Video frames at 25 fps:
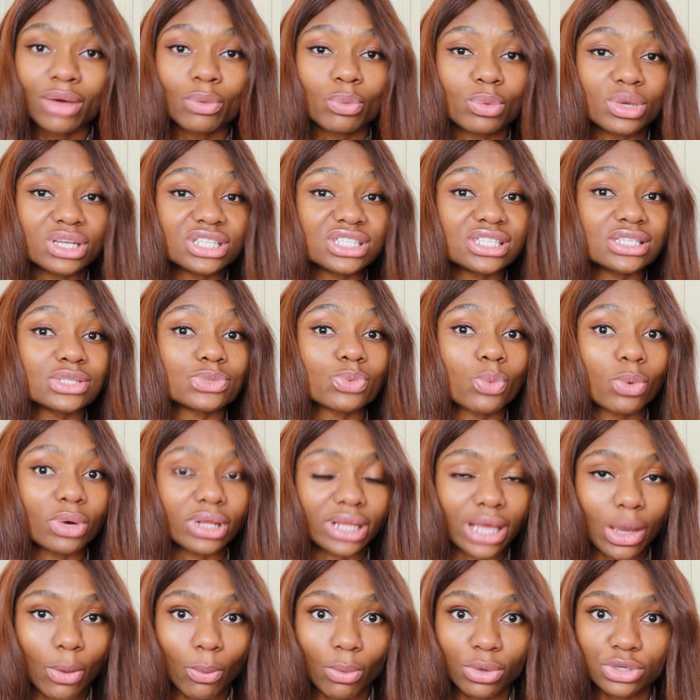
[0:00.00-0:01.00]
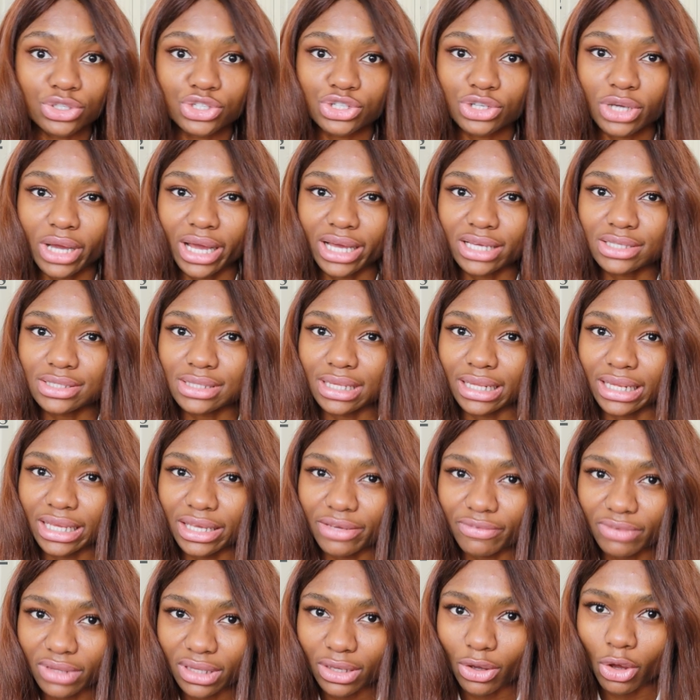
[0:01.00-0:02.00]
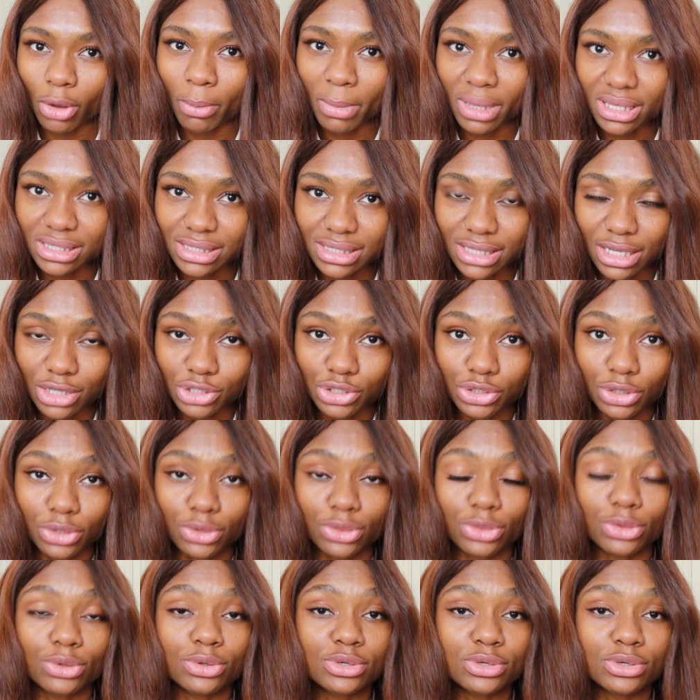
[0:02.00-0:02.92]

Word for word: which is what I want you guys to leave in the comment section,